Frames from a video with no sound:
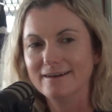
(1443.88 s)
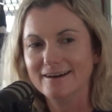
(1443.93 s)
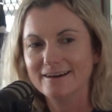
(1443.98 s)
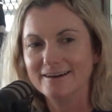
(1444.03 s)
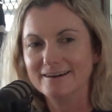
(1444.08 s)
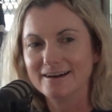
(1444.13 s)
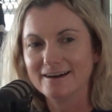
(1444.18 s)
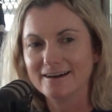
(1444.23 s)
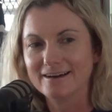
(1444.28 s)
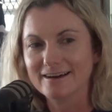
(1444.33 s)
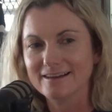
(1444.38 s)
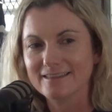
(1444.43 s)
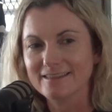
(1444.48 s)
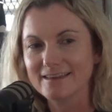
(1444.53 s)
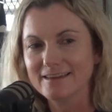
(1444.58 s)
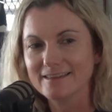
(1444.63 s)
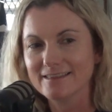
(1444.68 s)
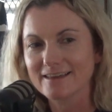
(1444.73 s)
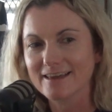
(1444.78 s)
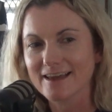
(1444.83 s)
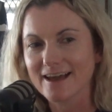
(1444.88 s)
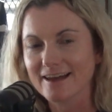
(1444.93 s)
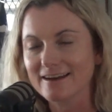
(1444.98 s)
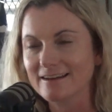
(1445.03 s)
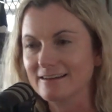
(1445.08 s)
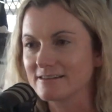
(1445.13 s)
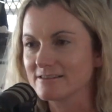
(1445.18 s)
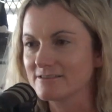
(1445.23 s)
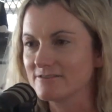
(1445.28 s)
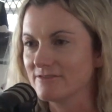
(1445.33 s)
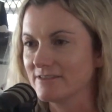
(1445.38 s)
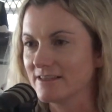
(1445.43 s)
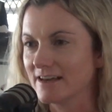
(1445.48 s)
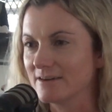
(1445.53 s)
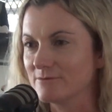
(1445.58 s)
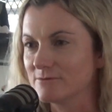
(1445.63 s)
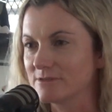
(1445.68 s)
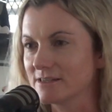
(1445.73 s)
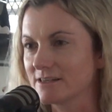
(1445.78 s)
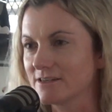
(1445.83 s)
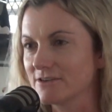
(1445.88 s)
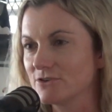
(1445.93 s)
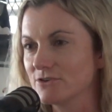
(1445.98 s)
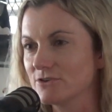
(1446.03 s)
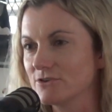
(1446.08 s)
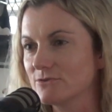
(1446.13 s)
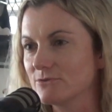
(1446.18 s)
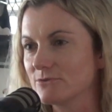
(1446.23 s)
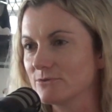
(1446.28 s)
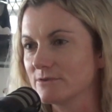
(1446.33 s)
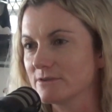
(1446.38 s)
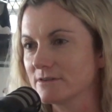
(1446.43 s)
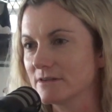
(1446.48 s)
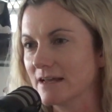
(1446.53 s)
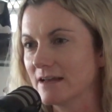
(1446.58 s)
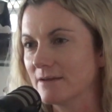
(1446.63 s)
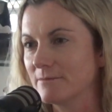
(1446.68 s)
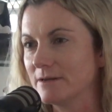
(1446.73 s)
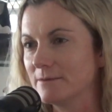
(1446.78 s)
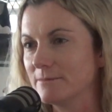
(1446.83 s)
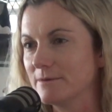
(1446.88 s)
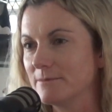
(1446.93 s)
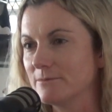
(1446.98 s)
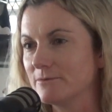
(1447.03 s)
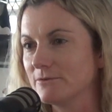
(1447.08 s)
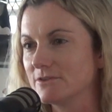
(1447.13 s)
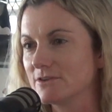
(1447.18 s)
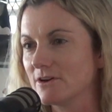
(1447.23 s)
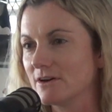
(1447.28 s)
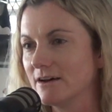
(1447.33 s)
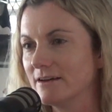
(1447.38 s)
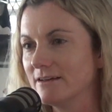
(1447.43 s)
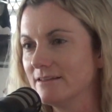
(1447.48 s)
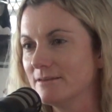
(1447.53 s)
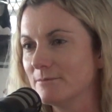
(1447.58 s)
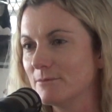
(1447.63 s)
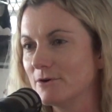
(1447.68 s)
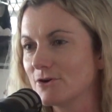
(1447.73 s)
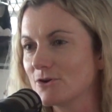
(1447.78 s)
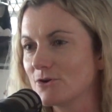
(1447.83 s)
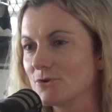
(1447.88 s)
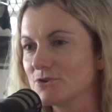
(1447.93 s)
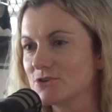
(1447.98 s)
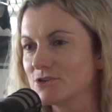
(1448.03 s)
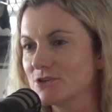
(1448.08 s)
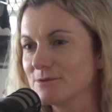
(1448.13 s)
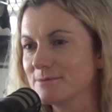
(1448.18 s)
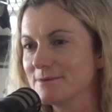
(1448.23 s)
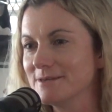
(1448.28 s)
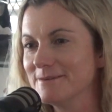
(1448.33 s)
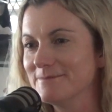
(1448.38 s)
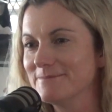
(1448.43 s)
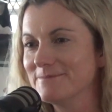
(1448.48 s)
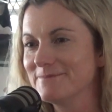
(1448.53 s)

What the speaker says: Well, I think the catalyst for that was I Googled how many people die in the Mongol Derby.